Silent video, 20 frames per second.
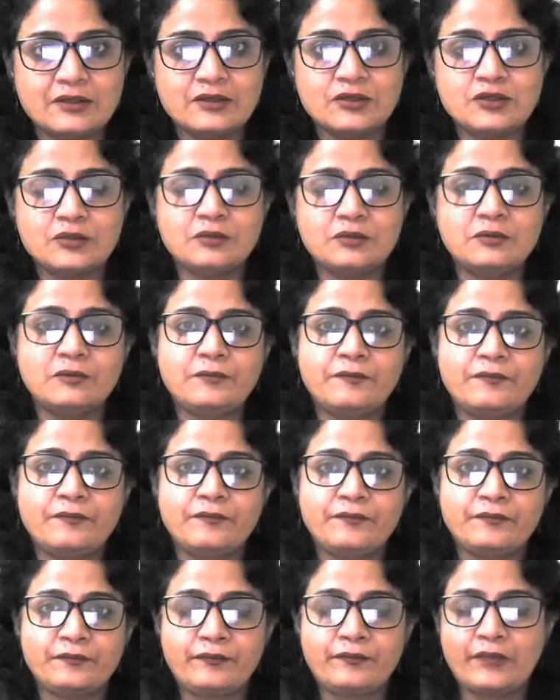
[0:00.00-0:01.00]
to
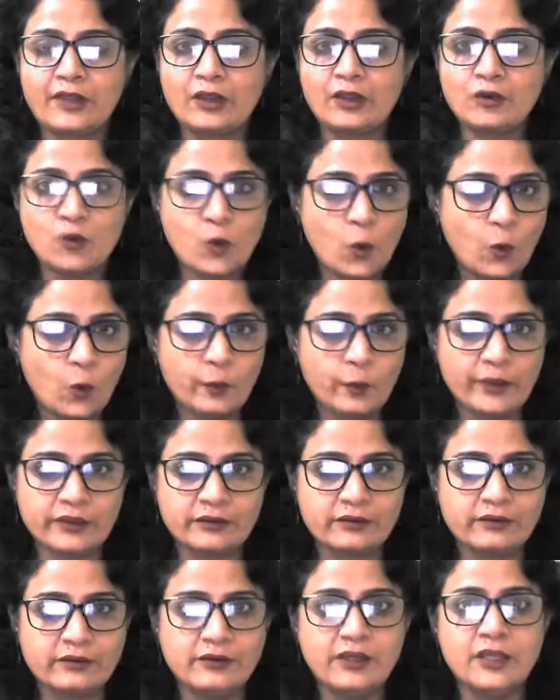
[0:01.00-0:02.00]
go
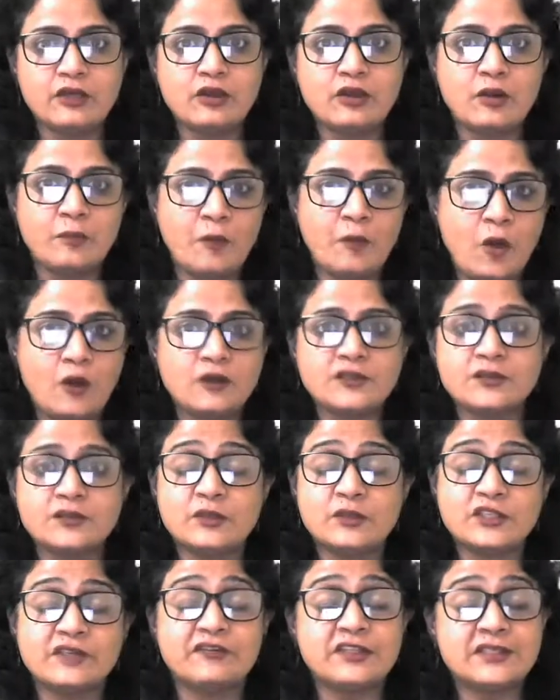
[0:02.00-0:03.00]
with in your mocks,
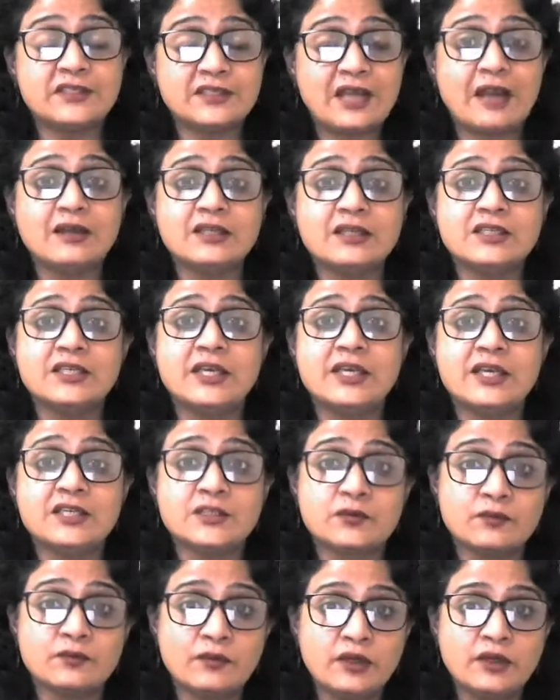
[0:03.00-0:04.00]
whichever strategy
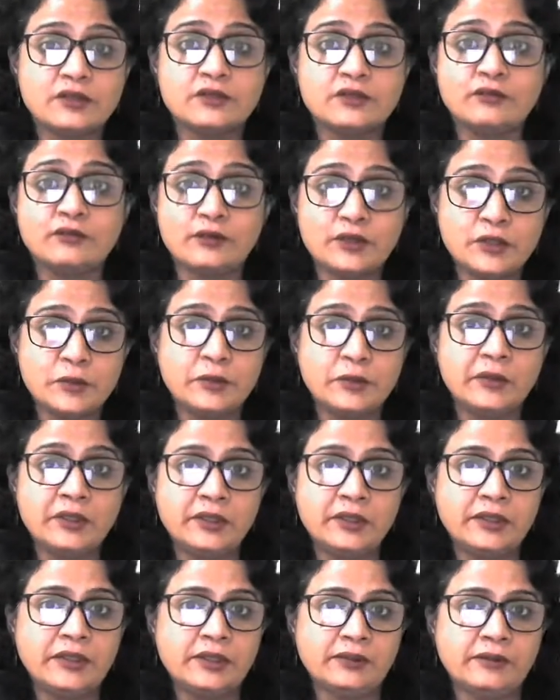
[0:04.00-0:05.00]
has worked for you
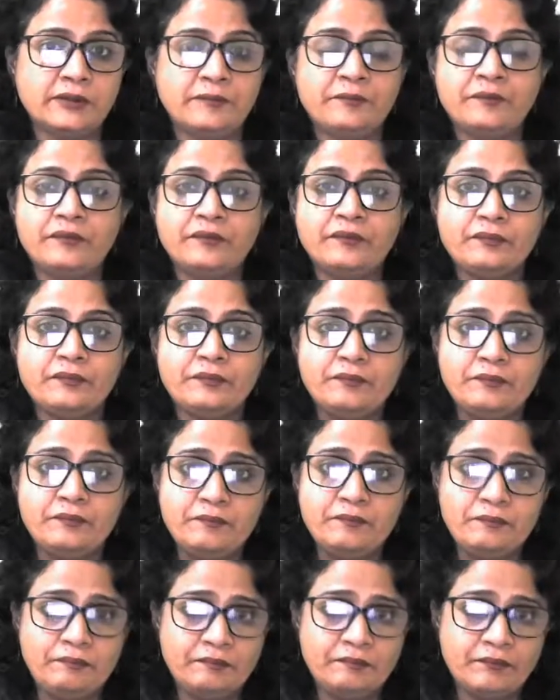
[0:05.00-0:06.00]
earlier
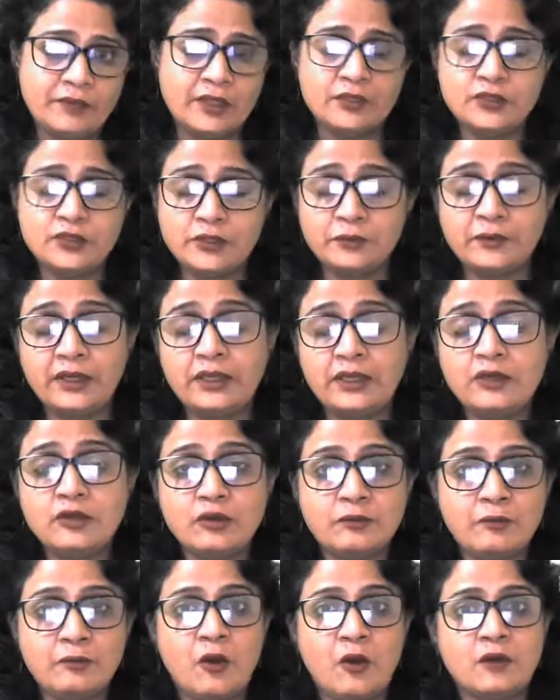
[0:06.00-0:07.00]
during
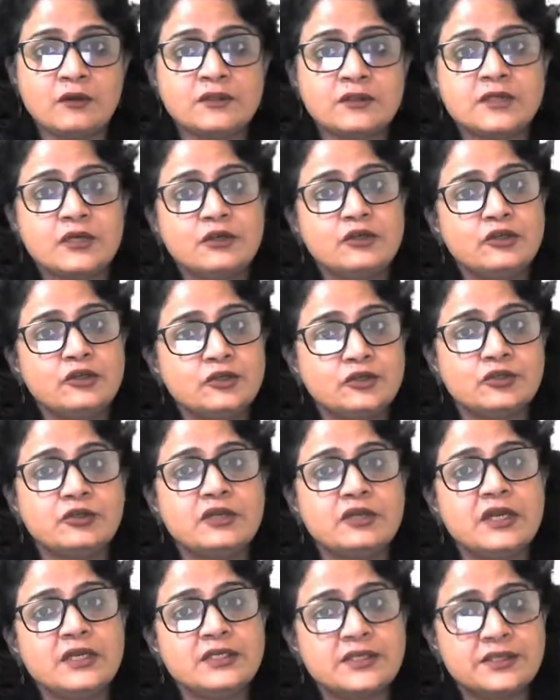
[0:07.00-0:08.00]
your mocks, you
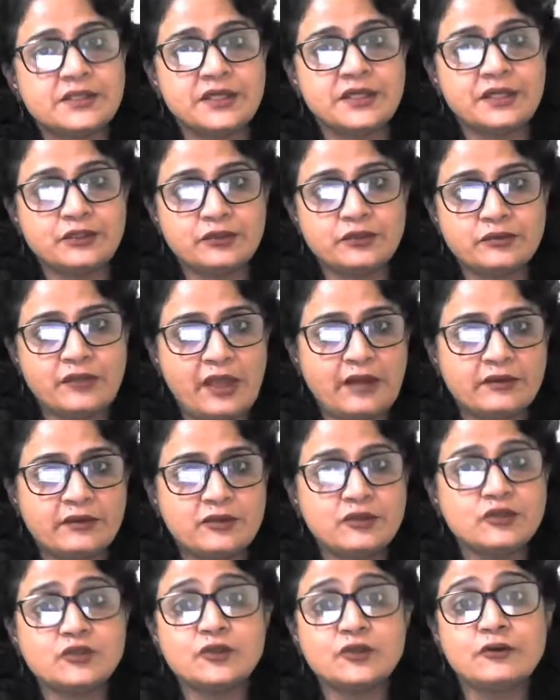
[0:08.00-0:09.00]
should stick to that.
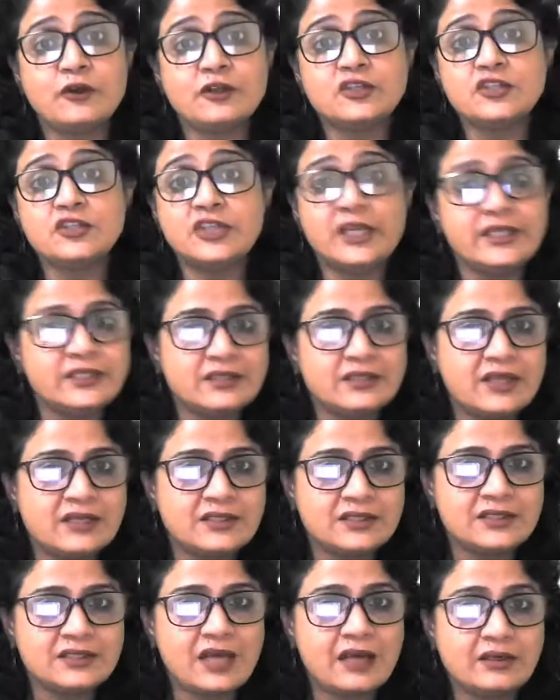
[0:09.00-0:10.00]
You should not change that
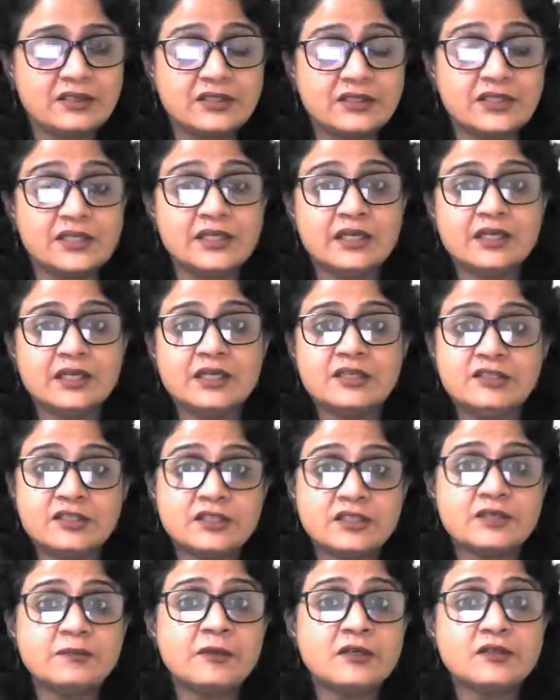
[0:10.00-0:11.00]
strategy
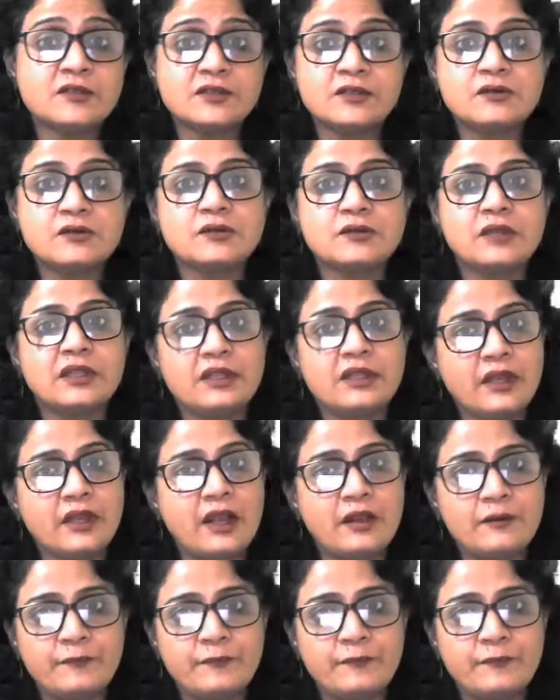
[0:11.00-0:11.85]
just because you see there